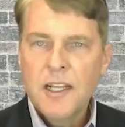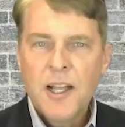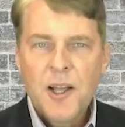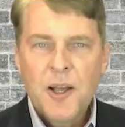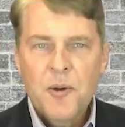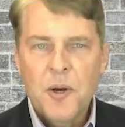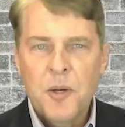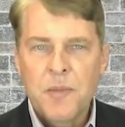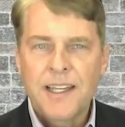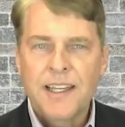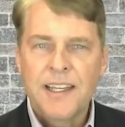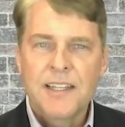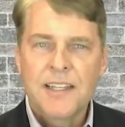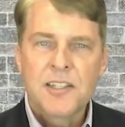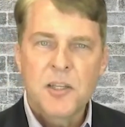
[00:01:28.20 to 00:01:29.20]
while
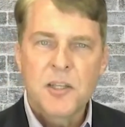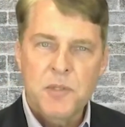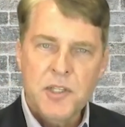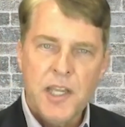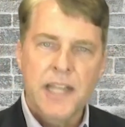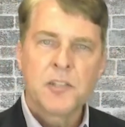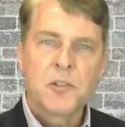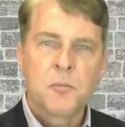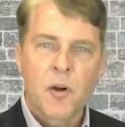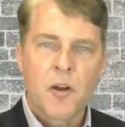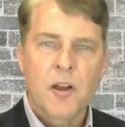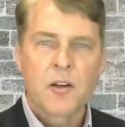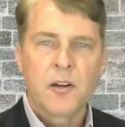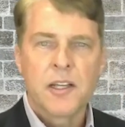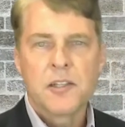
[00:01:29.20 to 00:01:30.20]
making substantial
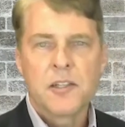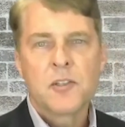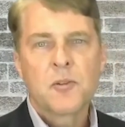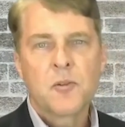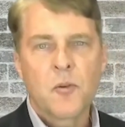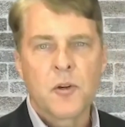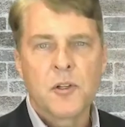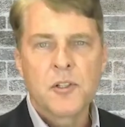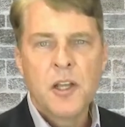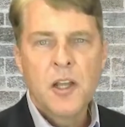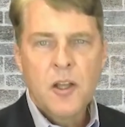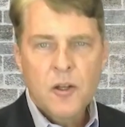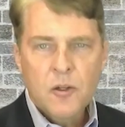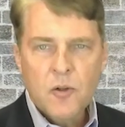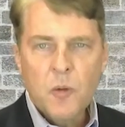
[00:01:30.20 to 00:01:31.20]
progress towards
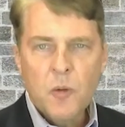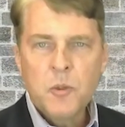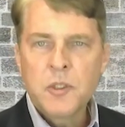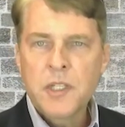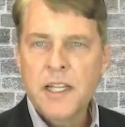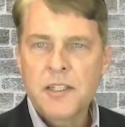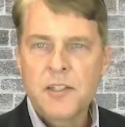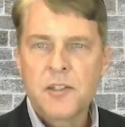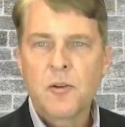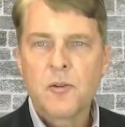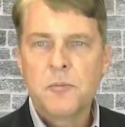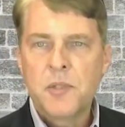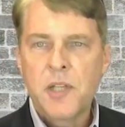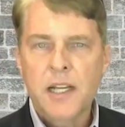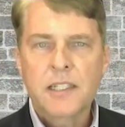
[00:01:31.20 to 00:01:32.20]
global net zero
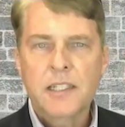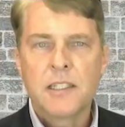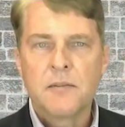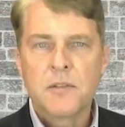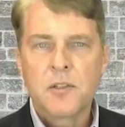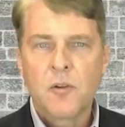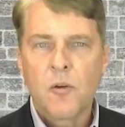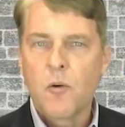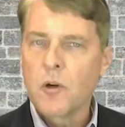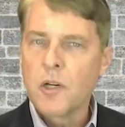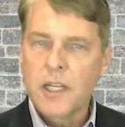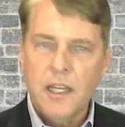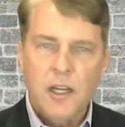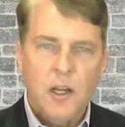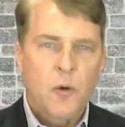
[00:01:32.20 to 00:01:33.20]
objectives, or
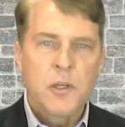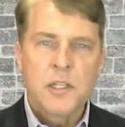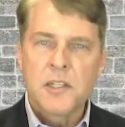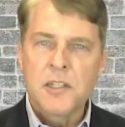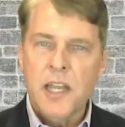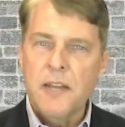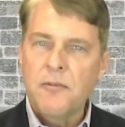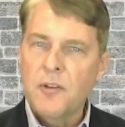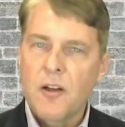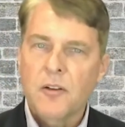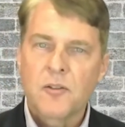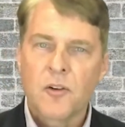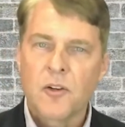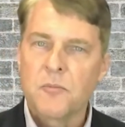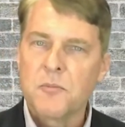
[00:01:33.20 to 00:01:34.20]
it can go into safe
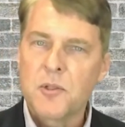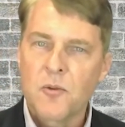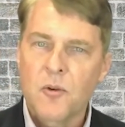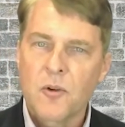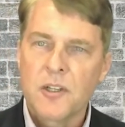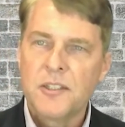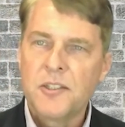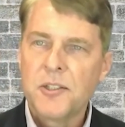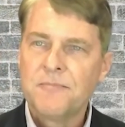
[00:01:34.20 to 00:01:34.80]
long-term storage.